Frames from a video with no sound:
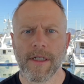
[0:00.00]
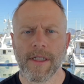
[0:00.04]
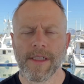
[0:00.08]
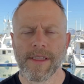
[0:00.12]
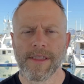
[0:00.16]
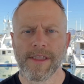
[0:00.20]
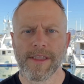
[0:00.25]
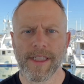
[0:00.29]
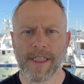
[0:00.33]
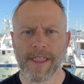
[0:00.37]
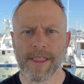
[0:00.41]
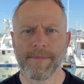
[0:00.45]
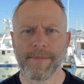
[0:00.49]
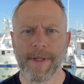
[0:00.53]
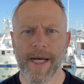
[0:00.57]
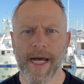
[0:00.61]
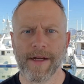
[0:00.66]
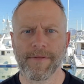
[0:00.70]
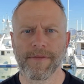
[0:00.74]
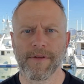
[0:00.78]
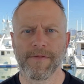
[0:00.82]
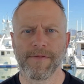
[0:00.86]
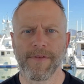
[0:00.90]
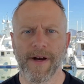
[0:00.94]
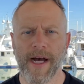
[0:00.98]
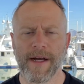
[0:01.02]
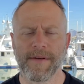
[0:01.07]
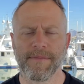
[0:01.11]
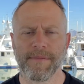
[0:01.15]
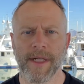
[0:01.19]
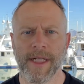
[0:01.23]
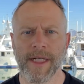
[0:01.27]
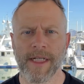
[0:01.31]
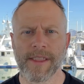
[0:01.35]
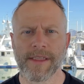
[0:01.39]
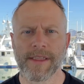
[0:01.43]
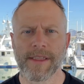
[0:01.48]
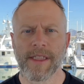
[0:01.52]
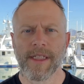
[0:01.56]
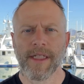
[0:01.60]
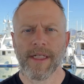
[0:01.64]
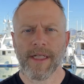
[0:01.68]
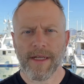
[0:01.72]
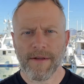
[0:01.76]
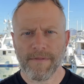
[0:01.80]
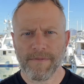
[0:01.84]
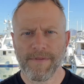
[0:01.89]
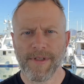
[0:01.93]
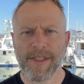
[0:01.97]
sitting back for 5 minutes
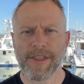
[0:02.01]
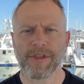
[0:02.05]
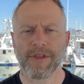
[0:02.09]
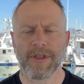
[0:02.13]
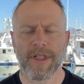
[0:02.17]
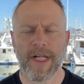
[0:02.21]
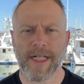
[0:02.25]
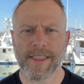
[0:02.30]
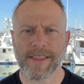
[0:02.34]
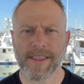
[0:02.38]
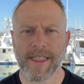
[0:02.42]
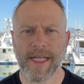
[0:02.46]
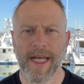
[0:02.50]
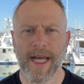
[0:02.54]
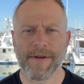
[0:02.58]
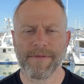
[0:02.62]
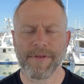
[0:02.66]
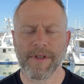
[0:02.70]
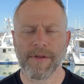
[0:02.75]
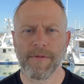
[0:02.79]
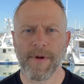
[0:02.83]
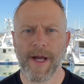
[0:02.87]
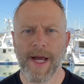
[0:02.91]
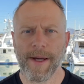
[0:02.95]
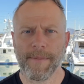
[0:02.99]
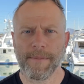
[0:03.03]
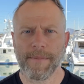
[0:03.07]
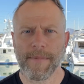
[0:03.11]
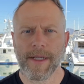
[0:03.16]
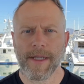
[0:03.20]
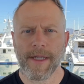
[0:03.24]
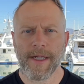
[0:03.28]
and visualizing every rep,